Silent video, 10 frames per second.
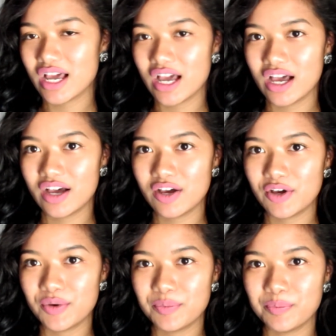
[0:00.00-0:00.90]

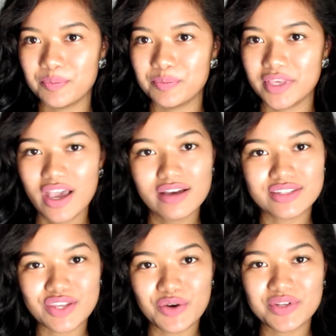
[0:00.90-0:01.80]
um, yeah,
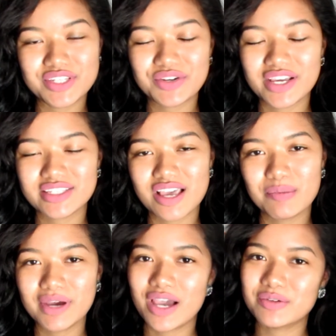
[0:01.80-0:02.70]
so until next
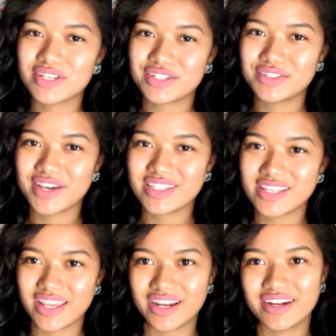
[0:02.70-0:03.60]
time, I will talk to you guys
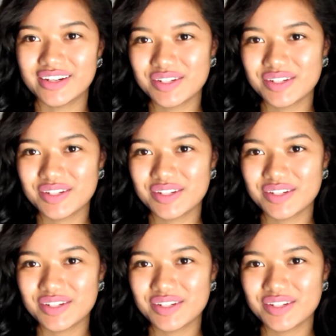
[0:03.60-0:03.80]
later.